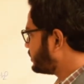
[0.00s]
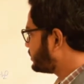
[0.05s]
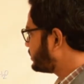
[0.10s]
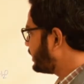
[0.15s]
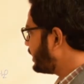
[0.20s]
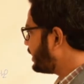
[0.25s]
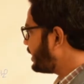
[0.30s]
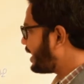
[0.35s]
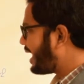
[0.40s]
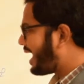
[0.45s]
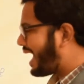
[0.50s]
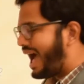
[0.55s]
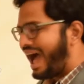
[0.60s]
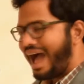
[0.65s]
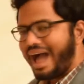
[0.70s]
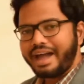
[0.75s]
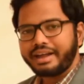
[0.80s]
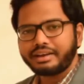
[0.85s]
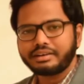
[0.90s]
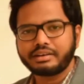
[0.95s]
they
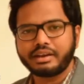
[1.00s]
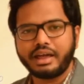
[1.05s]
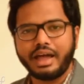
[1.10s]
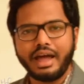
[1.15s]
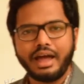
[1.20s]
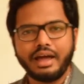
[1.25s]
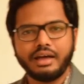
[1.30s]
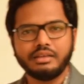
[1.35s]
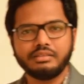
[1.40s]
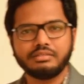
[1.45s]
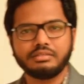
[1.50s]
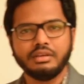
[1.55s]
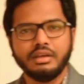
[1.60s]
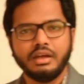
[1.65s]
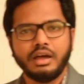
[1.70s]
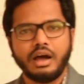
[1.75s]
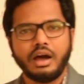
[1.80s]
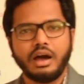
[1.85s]
act as